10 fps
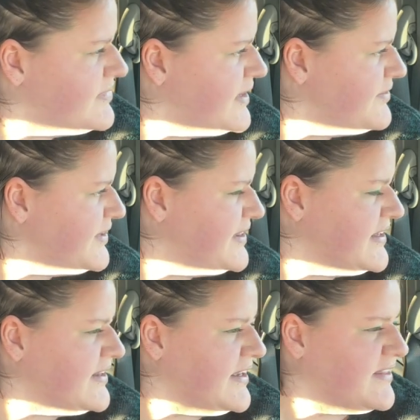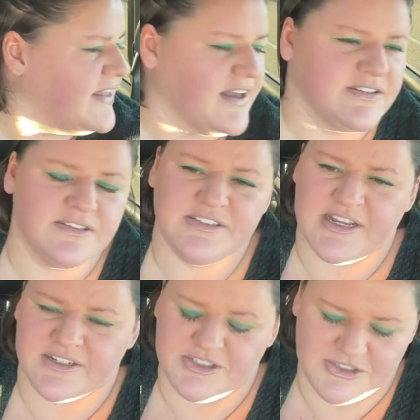everything like that,
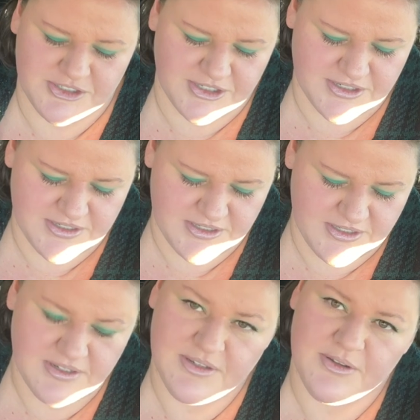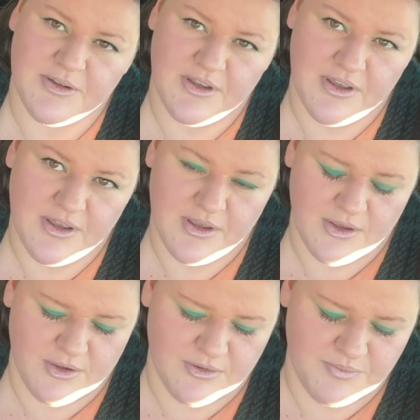textures.
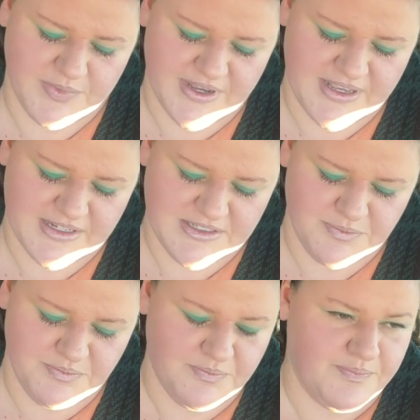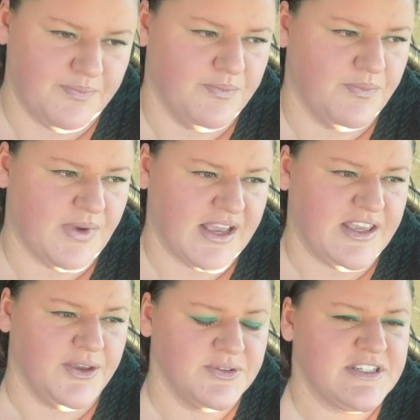But I
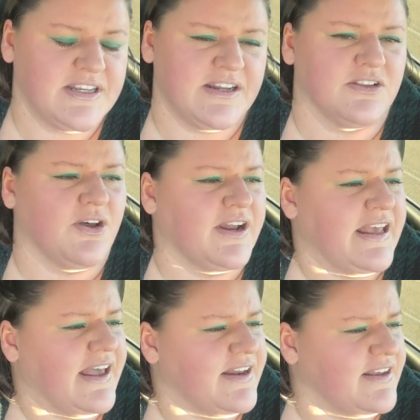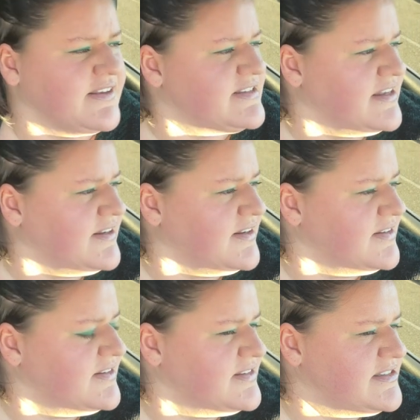used to get a lot of headaches, and
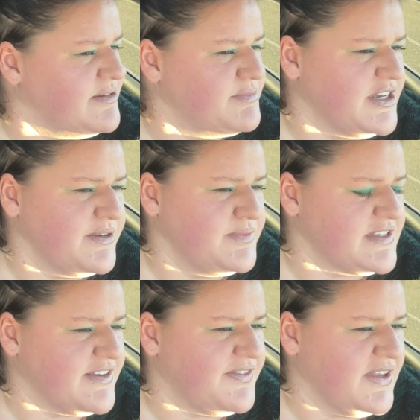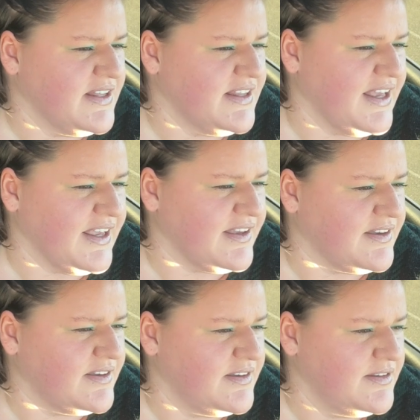sometimes I feel
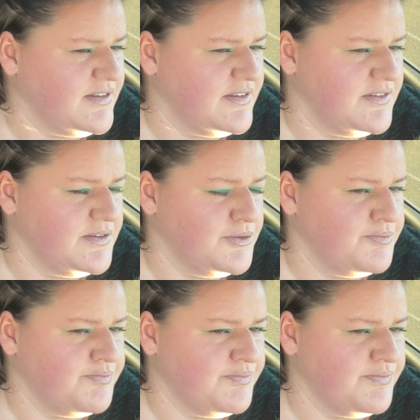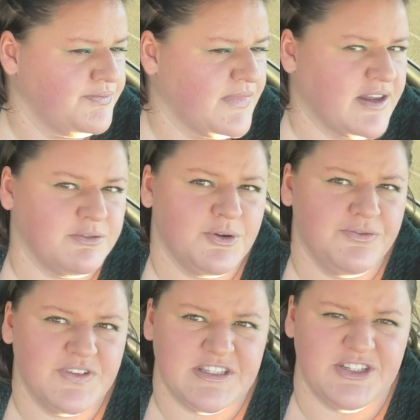like, I don't know
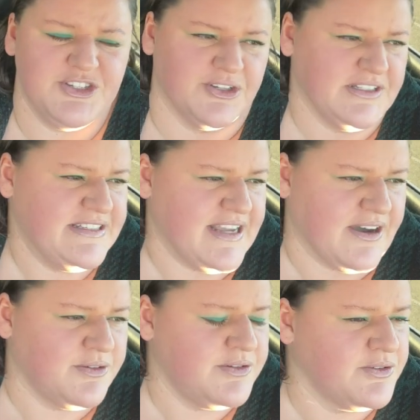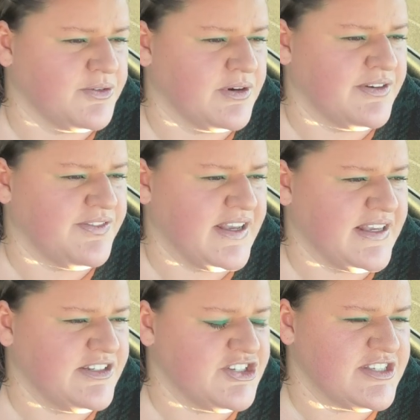if it's dulled down or if I
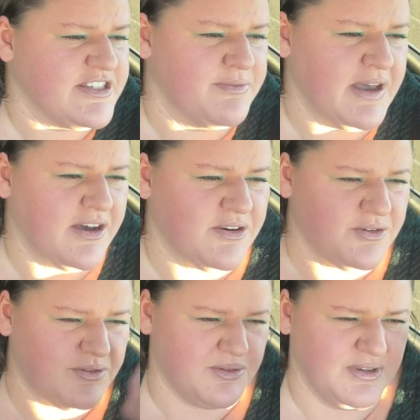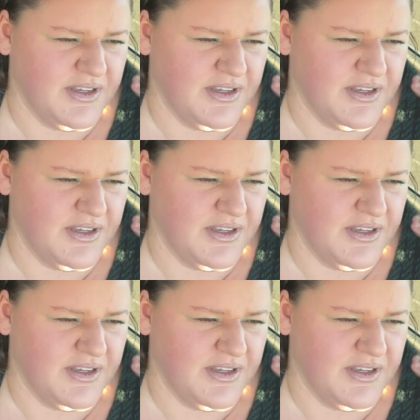can just somehow,